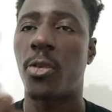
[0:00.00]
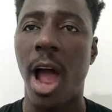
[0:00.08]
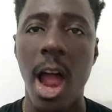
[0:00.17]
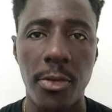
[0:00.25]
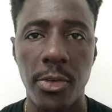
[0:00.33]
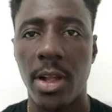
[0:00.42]
of
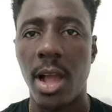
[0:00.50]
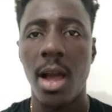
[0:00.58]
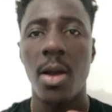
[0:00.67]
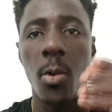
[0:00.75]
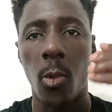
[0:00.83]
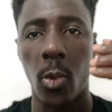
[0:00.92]

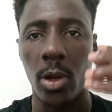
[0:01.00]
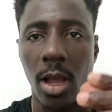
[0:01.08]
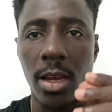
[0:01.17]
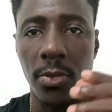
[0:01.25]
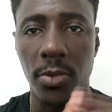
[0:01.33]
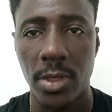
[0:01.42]
Africa
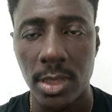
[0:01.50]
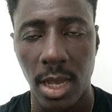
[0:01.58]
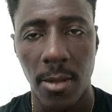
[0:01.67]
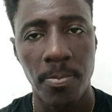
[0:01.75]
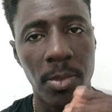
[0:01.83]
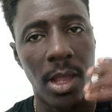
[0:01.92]
without a
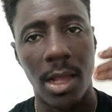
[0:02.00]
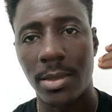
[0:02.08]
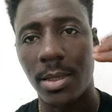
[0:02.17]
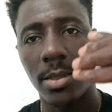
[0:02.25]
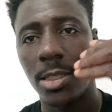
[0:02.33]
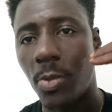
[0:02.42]
visa. And
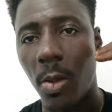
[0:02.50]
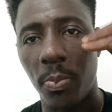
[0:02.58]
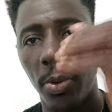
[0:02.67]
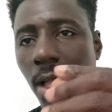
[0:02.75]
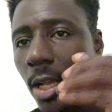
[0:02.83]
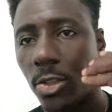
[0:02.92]
this is my
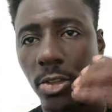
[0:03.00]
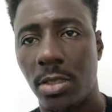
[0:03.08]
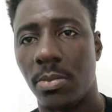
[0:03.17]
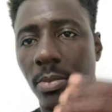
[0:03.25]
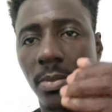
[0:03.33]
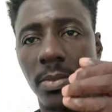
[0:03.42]
biggest
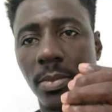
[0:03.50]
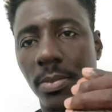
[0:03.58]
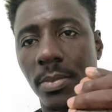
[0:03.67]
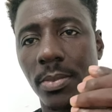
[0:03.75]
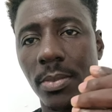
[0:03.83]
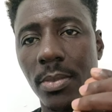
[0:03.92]
dream,
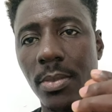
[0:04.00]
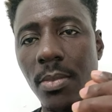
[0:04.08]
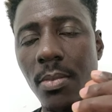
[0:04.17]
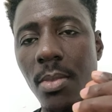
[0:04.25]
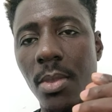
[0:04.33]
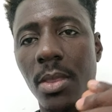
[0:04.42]

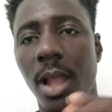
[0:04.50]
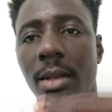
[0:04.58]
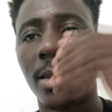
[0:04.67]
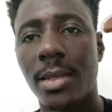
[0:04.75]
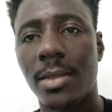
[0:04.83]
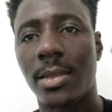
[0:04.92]

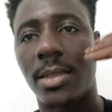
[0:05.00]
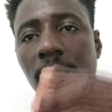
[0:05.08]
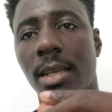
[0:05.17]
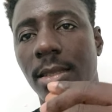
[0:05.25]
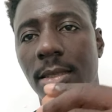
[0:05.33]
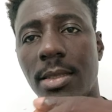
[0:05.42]
that
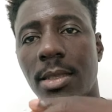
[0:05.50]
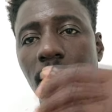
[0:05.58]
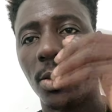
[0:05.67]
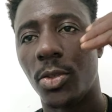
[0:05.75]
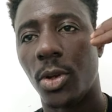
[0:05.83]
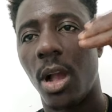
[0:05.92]
this
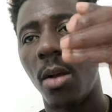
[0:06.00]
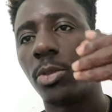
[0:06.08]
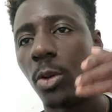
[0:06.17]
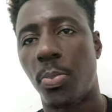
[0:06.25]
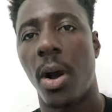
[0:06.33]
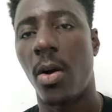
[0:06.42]
should come
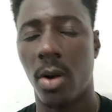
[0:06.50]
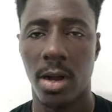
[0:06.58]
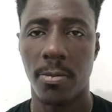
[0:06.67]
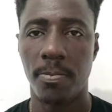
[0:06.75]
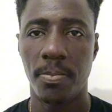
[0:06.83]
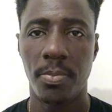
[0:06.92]
to power.
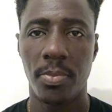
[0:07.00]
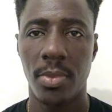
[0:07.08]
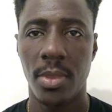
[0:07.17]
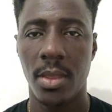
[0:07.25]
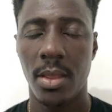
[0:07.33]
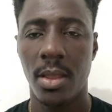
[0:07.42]

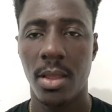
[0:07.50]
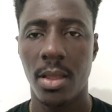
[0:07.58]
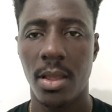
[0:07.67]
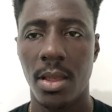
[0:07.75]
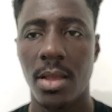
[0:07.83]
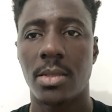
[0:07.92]

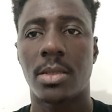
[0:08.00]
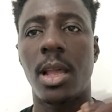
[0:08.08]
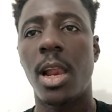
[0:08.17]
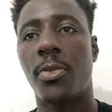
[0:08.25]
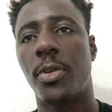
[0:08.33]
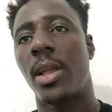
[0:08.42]

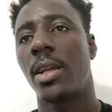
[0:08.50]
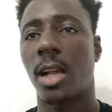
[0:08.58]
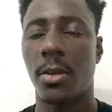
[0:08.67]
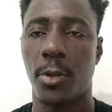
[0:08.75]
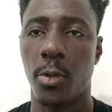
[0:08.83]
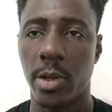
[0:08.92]
South Africa
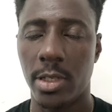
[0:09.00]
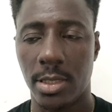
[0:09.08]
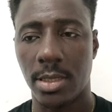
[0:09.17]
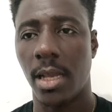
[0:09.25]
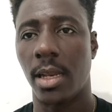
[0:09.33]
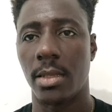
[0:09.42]
have already
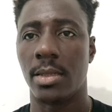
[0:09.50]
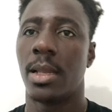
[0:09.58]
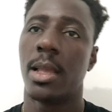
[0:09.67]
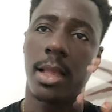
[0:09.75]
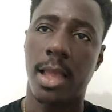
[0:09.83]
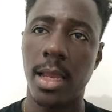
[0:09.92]
started.
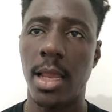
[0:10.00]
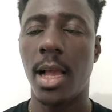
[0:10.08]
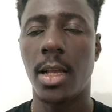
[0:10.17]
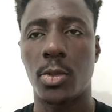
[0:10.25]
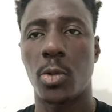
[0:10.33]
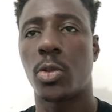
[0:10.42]
Kenya
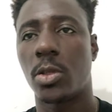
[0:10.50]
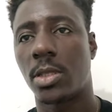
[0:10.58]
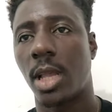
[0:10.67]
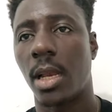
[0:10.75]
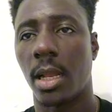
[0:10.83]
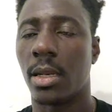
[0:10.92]
has also
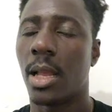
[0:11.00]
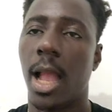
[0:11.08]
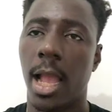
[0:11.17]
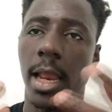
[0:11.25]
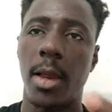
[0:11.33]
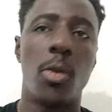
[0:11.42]
started.
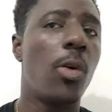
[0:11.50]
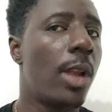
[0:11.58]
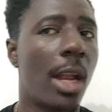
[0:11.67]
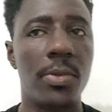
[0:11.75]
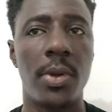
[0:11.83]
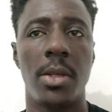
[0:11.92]
And I know
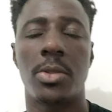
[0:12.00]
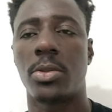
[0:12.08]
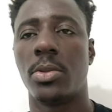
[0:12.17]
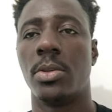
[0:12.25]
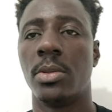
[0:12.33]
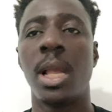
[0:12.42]
that very
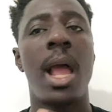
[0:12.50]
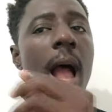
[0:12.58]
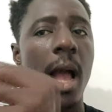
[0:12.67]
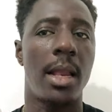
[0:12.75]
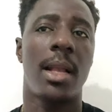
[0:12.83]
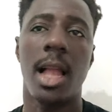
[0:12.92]
soon,
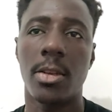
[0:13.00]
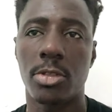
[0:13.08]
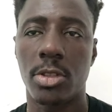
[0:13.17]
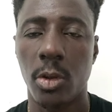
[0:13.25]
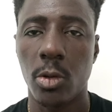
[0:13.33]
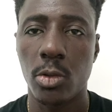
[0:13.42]
other
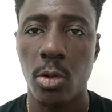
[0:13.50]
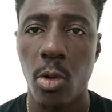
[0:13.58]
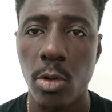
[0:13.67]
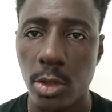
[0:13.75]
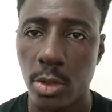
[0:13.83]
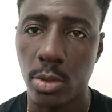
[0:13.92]
countries are also
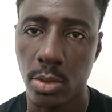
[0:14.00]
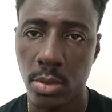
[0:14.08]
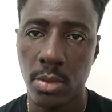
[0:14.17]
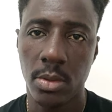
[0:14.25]
going to